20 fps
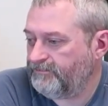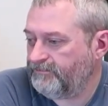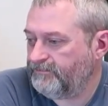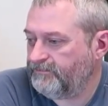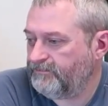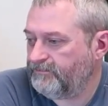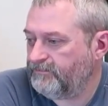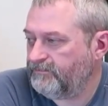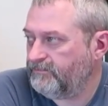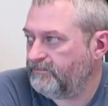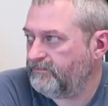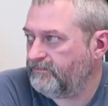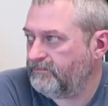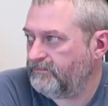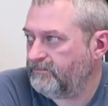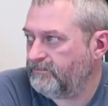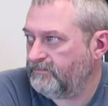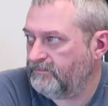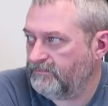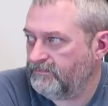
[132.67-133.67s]

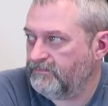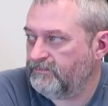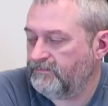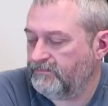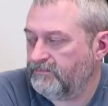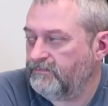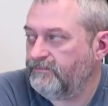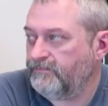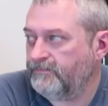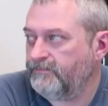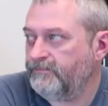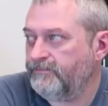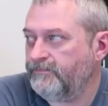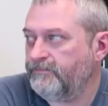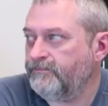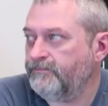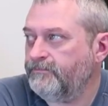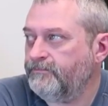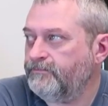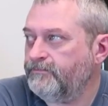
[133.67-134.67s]

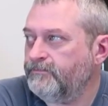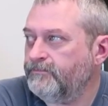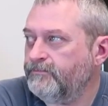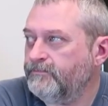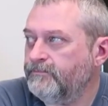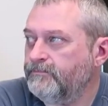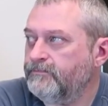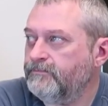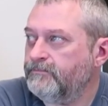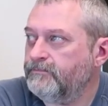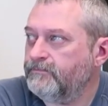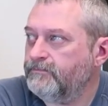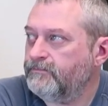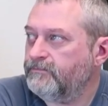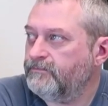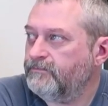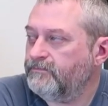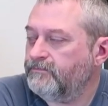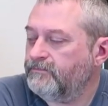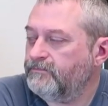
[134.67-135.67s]

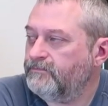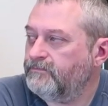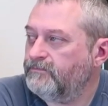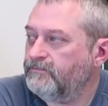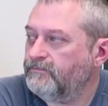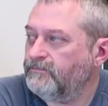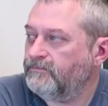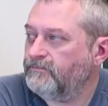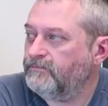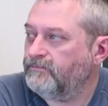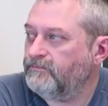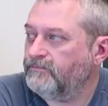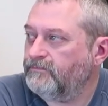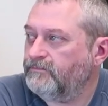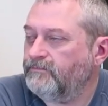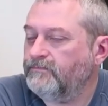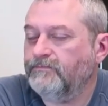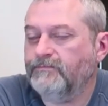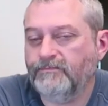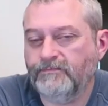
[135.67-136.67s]

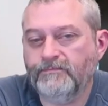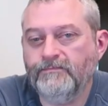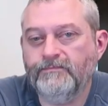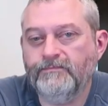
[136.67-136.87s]
(not speaking)